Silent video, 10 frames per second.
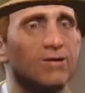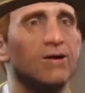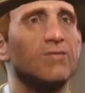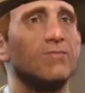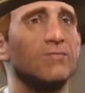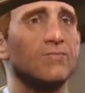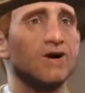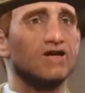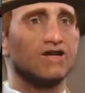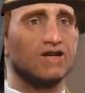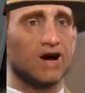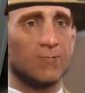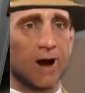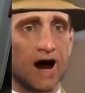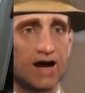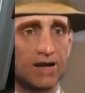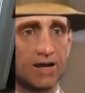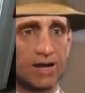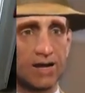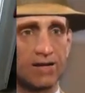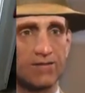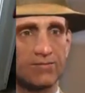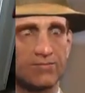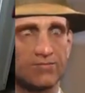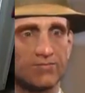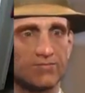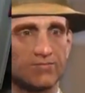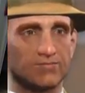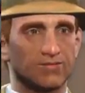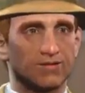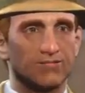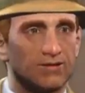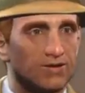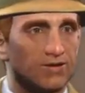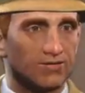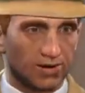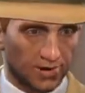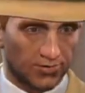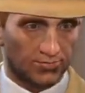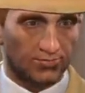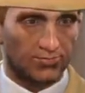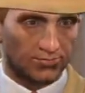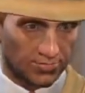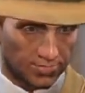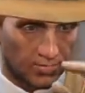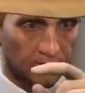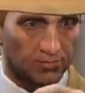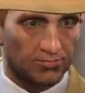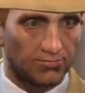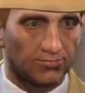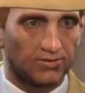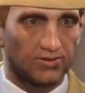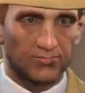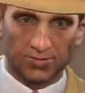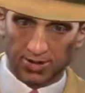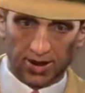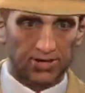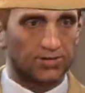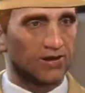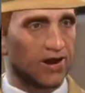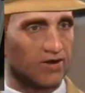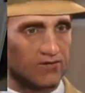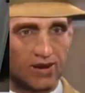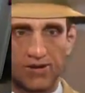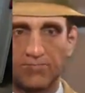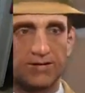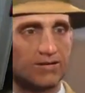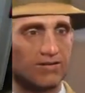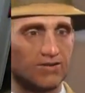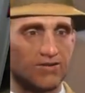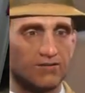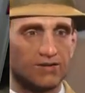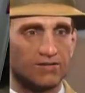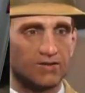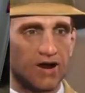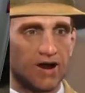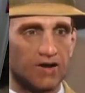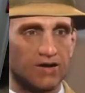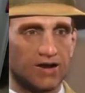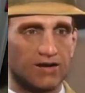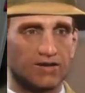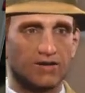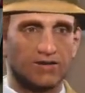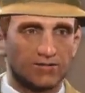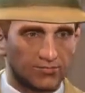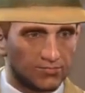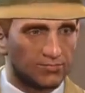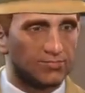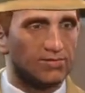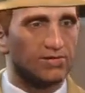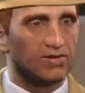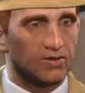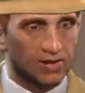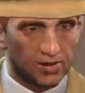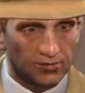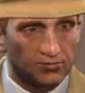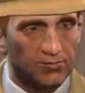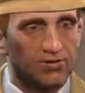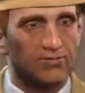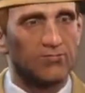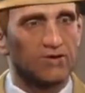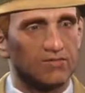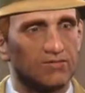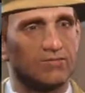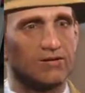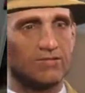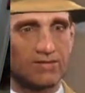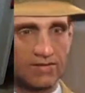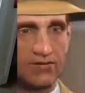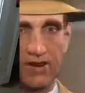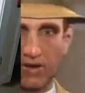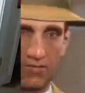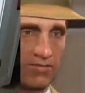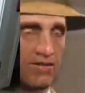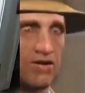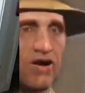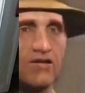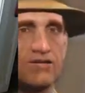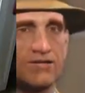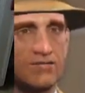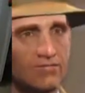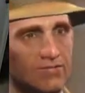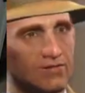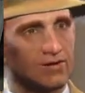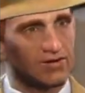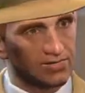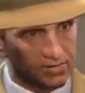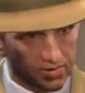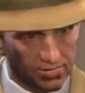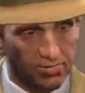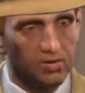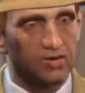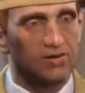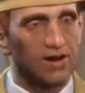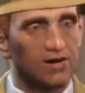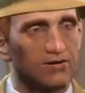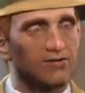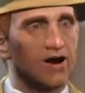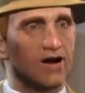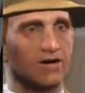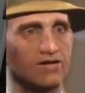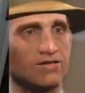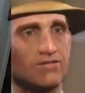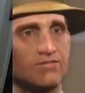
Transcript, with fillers: a precious commodity. I'm here today to tell you that because of your family's service to our country, you have been pre-selected for entrance into the local vault.